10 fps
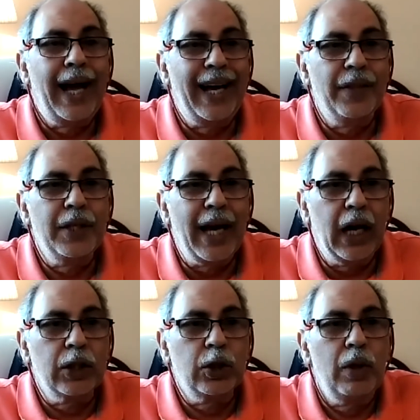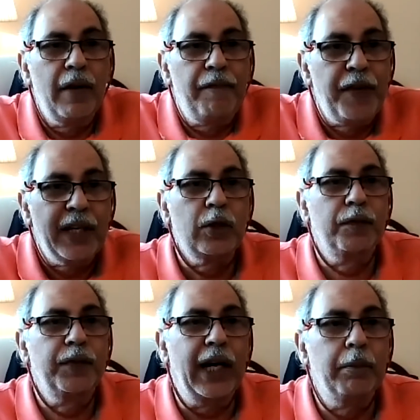and the actual effect
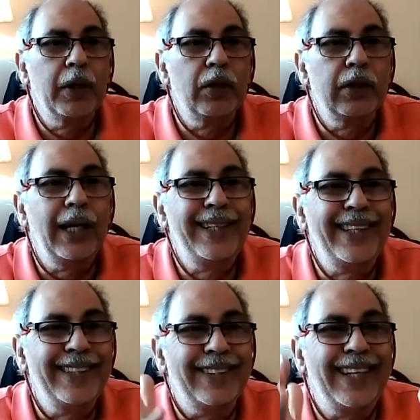of that, because it is